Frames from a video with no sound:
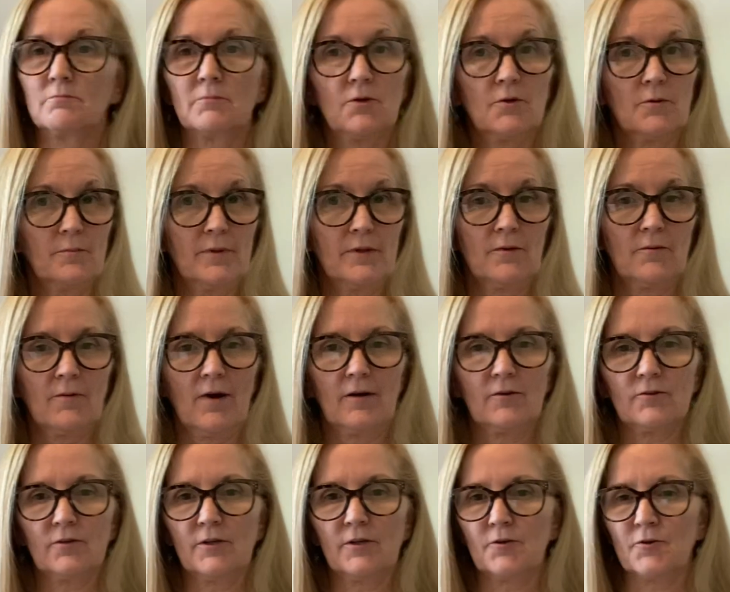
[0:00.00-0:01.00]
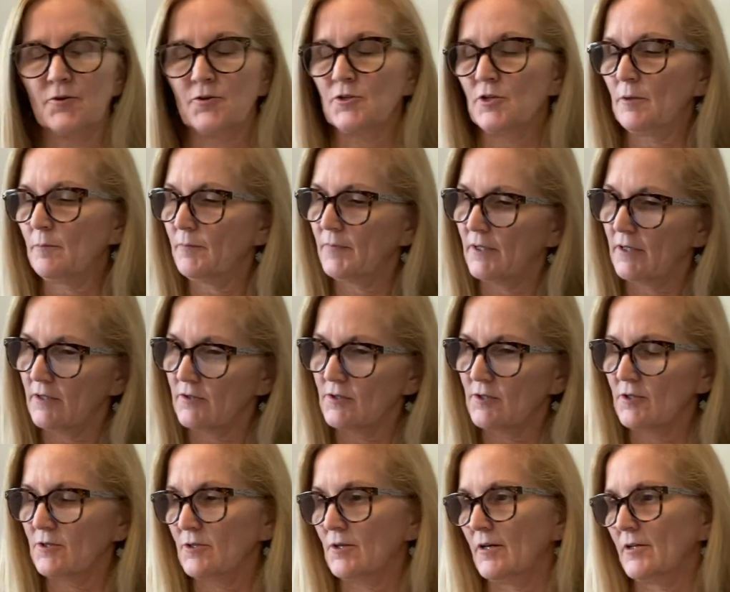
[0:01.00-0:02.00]
could be around leadership because
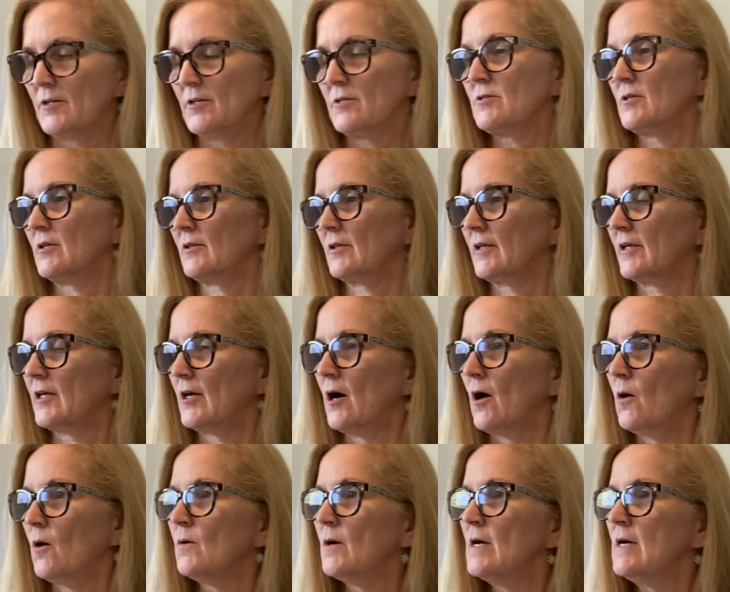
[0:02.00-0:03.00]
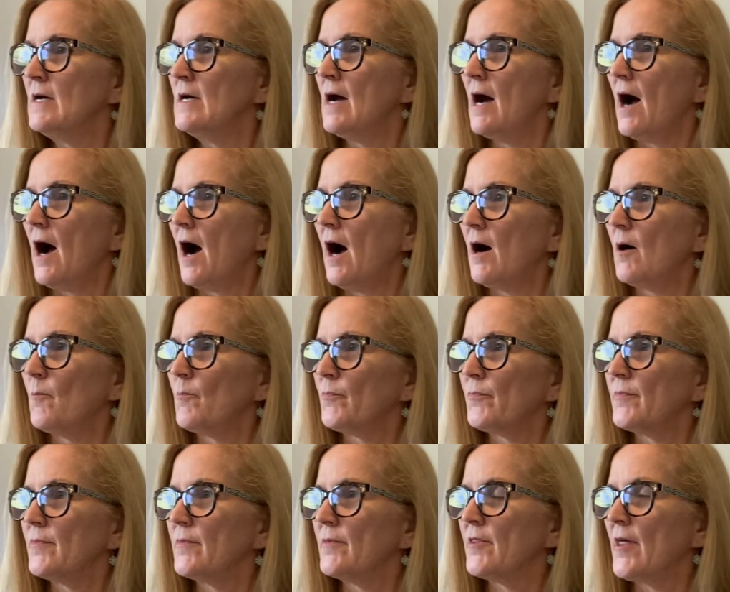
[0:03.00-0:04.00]
the sun is in Leo,
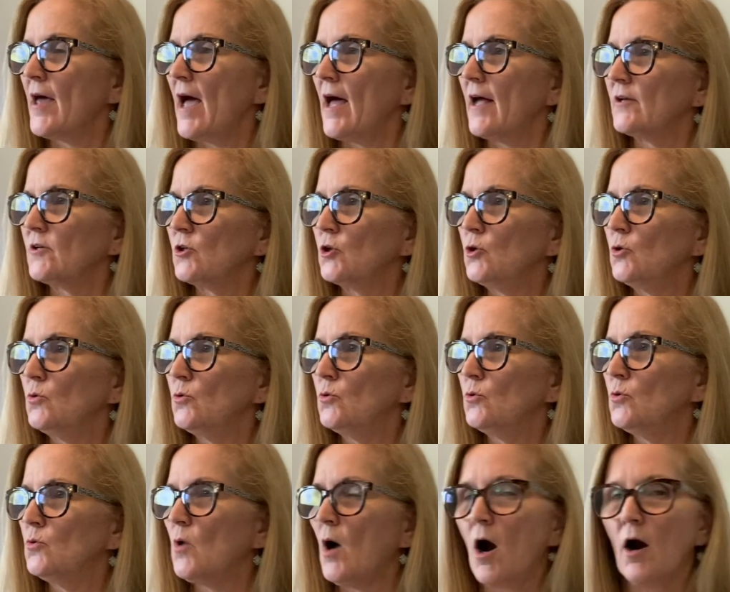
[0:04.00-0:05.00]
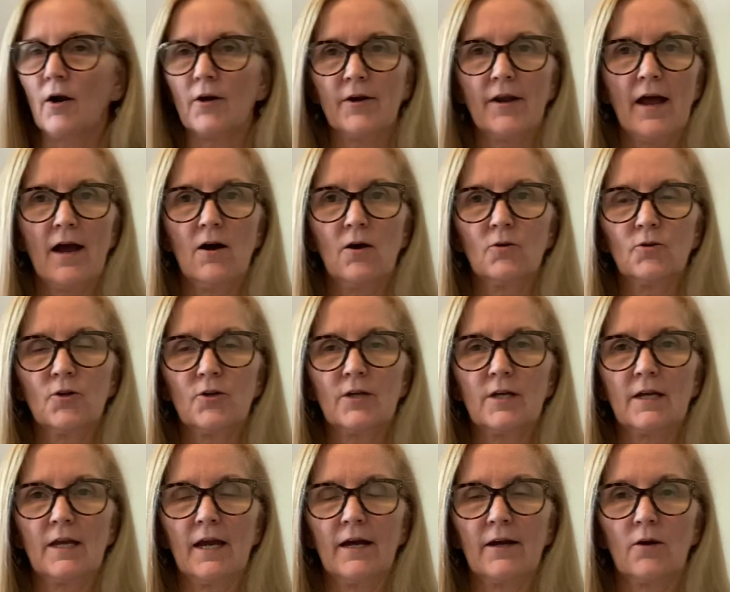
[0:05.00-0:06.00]
that you are now
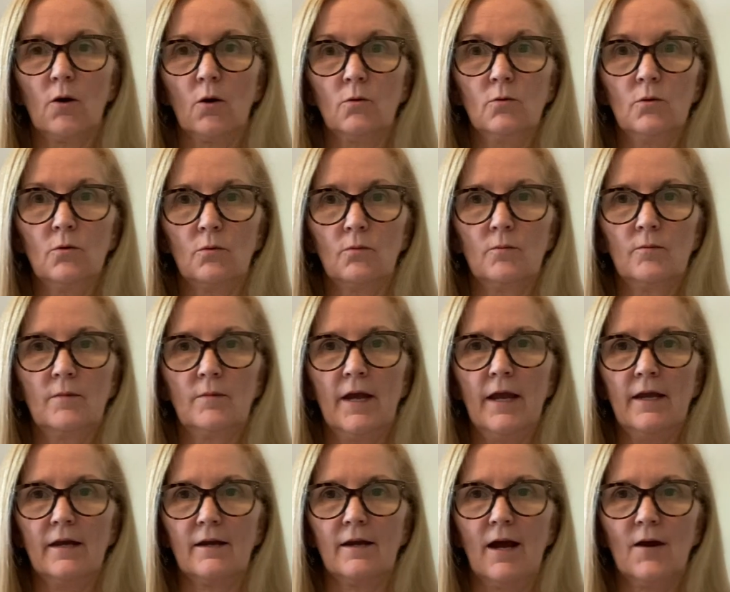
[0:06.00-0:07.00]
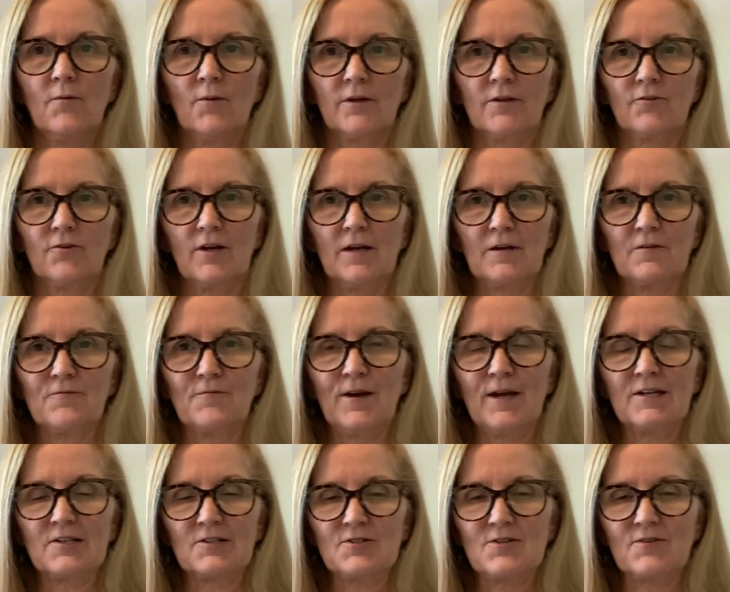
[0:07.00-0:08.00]
looking at and go, ooh, hey, I want to take
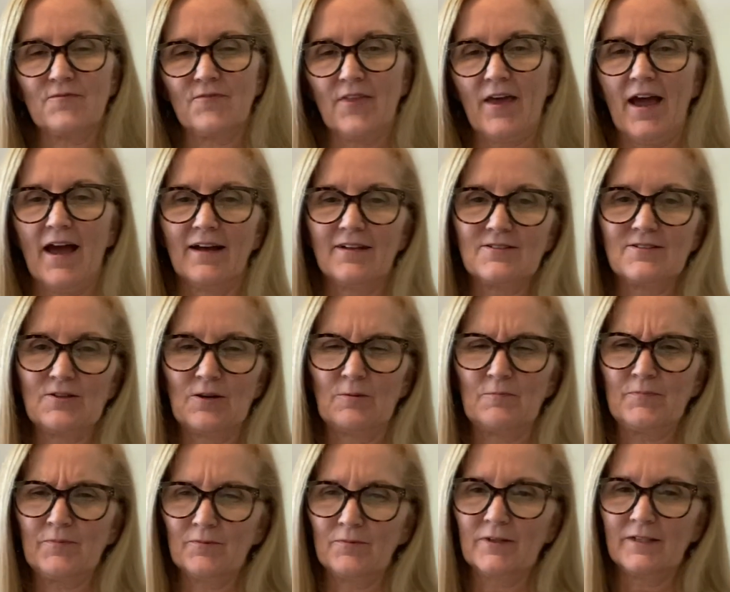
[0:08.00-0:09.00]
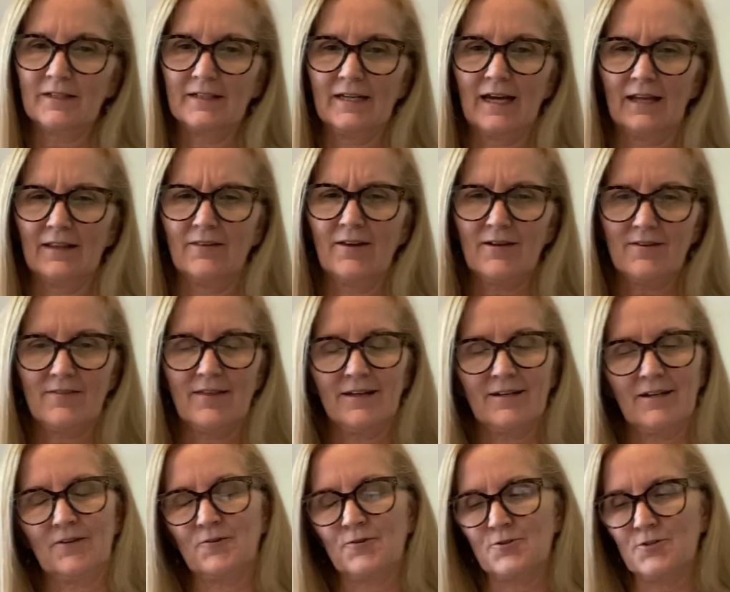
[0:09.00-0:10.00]
advantage of that. So really, I like that
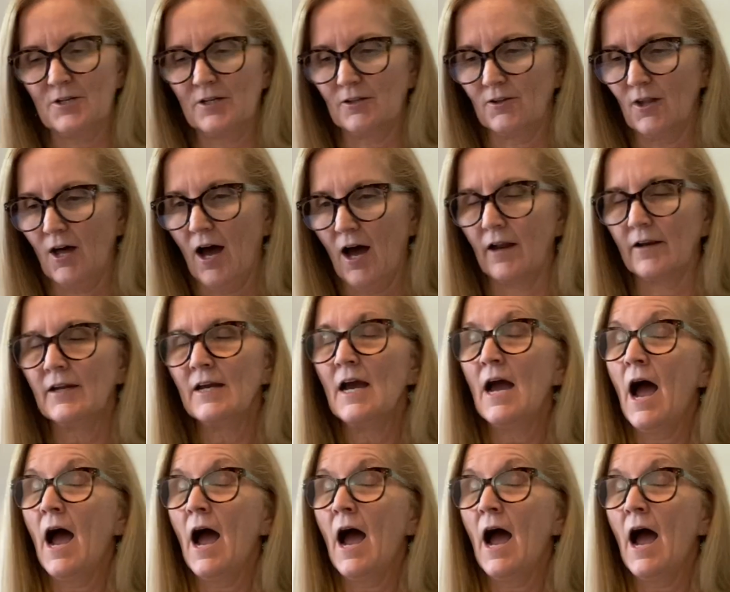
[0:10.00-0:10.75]
energy a lot.